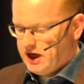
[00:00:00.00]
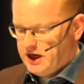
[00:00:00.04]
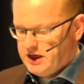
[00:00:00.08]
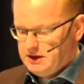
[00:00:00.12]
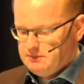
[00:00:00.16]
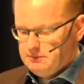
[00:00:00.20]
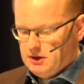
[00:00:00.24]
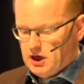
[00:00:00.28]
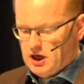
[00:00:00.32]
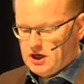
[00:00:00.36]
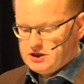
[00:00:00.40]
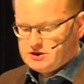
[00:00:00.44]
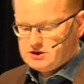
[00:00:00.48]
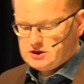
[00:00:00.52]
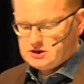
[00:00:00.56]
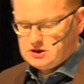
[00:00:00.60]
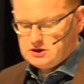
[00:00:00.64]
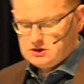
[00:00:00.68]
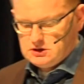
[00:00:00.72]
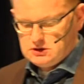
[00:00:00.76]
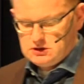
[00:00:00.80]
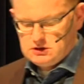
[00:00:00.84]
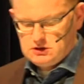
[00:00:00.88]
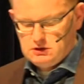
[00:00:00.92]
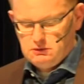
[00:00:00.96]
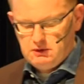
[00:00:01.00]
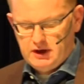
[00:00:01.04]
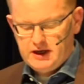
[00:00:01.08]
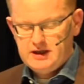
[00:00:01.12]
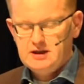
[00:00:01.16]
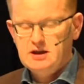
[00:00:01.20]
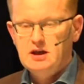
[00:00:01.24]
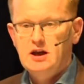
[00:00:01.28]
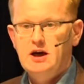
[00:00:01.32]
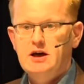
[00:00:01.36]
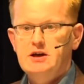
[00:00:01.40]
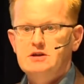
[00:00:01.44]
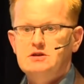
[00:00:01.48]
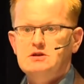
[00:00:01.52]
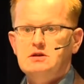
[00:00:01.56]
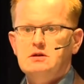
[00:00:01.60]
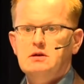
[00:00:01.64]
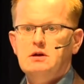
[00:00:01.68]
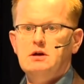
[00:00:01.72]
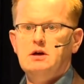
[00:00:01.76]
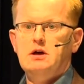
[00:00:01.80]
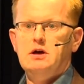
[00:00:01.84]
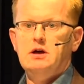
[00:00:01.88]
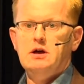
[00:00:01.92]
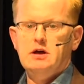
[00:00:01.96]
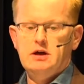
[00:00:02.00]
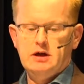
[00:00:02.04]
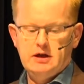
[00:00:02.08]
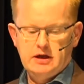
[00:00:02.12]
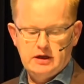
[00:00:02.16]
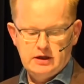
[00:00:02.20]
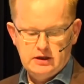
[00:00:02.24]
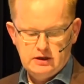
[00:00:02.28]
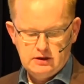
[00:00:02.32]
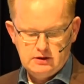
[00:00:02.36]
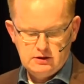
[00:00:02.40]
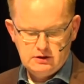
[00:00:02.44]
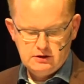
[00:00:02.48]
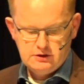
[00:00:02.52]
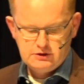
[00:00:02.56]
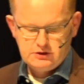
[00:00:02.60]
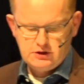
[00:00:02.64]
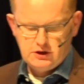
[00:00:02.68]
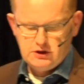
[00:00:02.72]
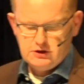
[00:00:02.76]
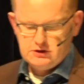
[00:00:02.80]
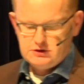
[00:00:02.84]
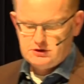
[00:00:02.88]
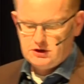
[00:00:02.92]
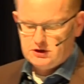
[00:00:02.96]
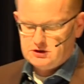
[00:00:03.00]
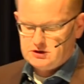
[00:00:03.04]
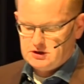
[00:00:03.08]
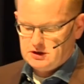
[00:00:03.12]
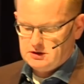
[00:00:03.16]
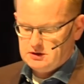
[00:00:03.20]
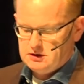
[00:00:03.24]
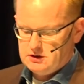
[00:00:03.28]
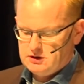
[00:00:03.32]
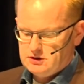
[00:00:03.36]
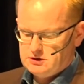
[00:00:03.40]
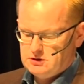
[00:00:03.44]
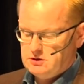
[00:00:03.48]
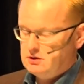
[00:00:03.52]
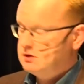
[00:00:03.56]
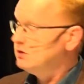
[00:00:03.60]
I am asked to analyze such a